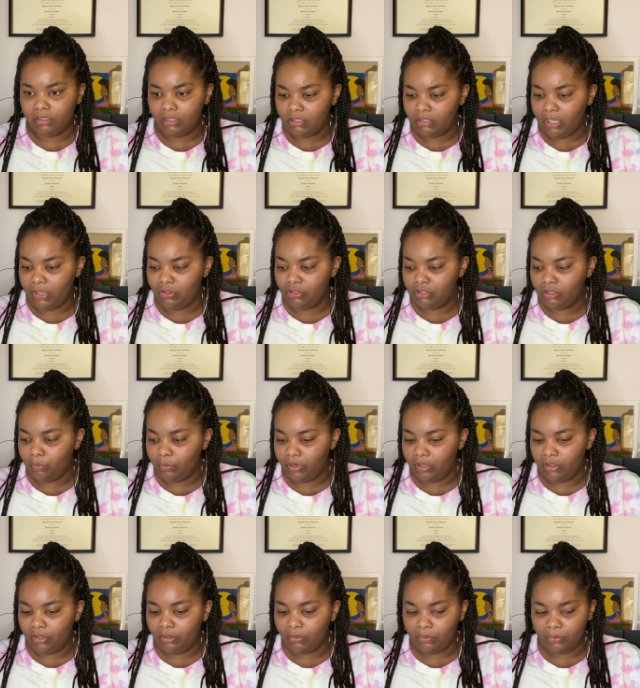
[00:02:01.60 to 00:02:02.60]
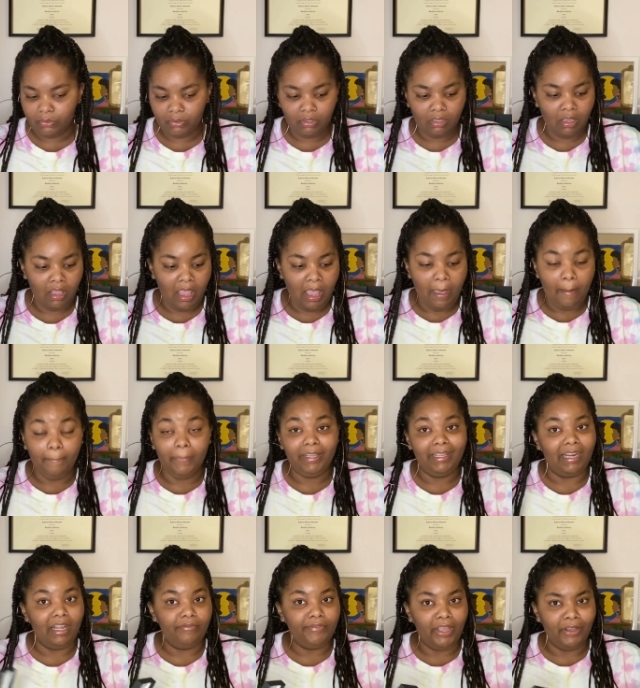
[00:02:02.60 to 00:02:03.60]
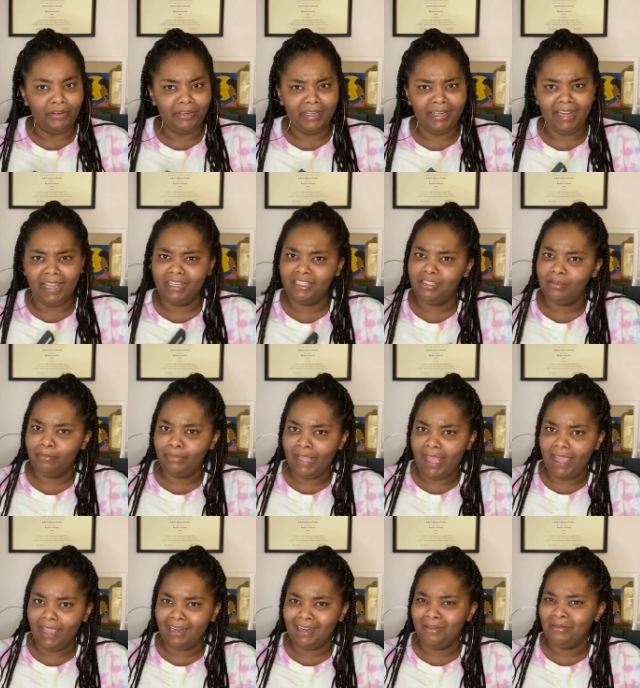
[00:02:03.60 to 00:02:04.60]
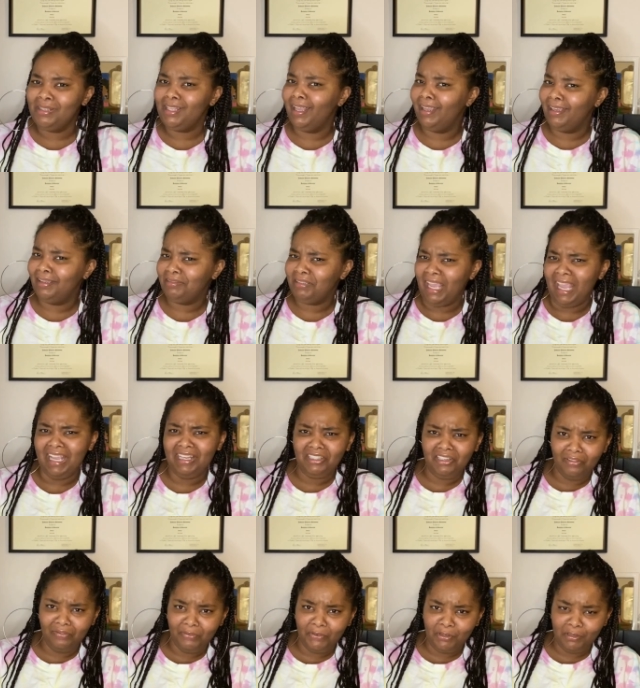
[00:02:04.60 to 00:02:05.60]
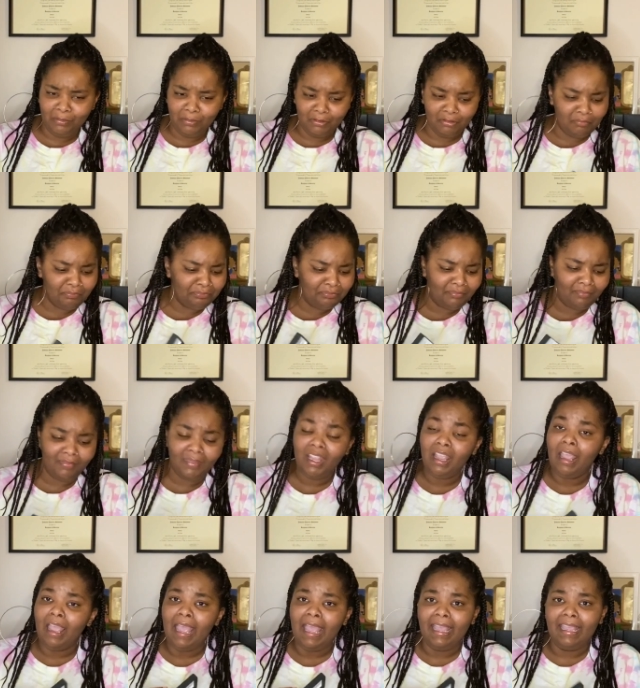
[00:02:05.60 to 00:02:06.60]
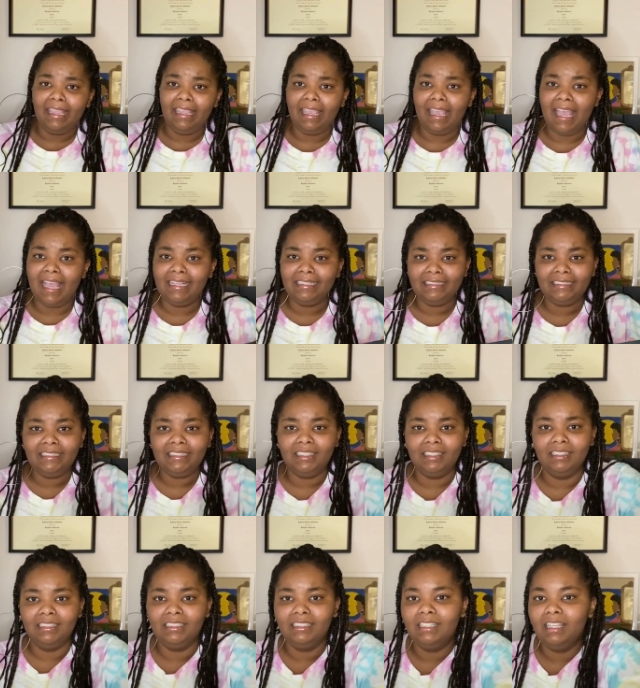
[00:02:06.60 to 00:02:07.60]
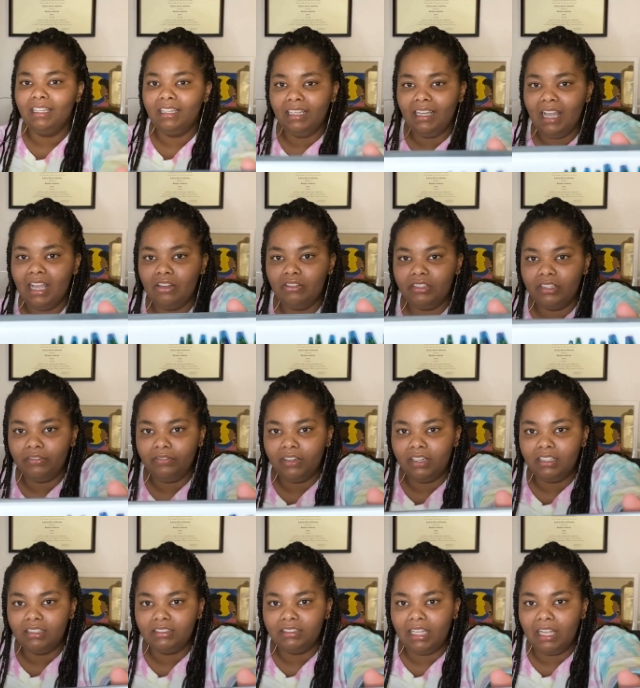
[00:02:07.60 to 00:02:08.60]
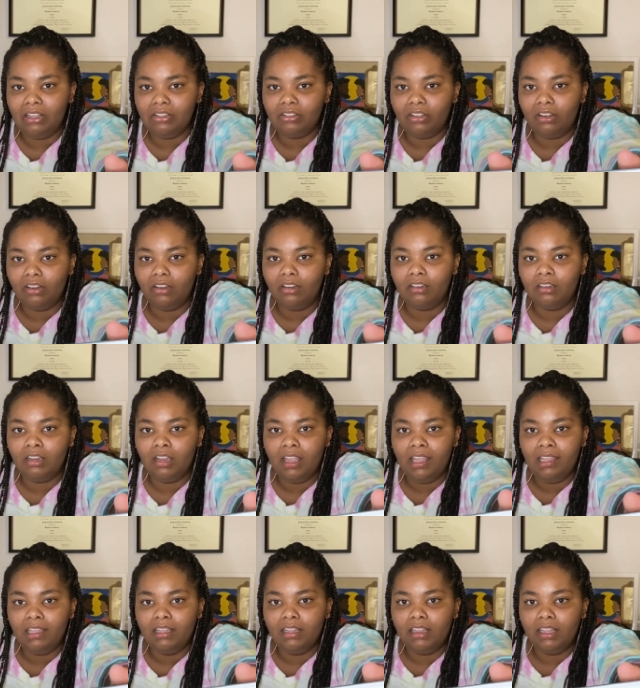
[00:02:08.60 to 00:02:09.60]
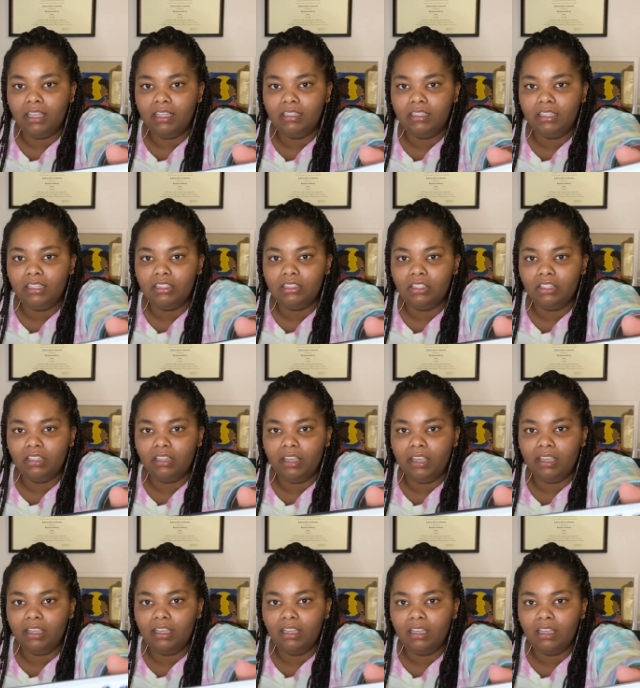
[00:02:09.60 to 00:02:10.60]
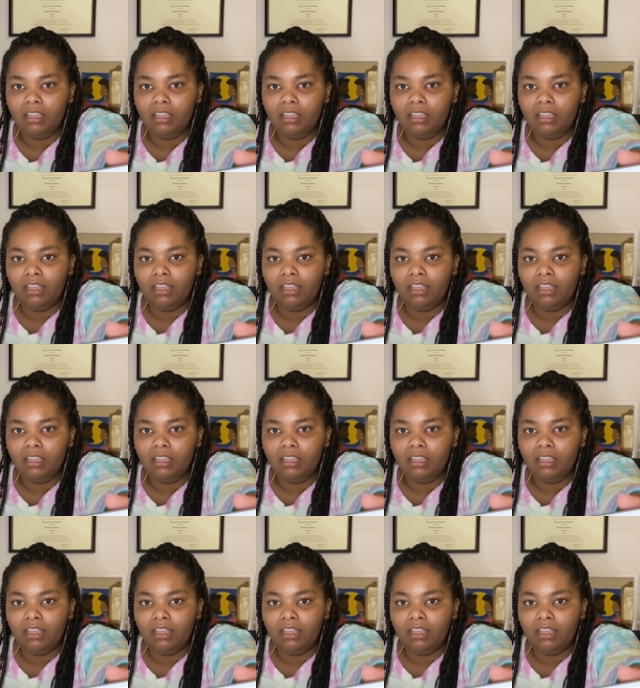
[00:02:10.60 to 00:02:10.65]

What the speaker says: So I usually wear those. But then I found her, and she black, and I was like, is she affordable? Yes. And look how different her styles are. Like, these are like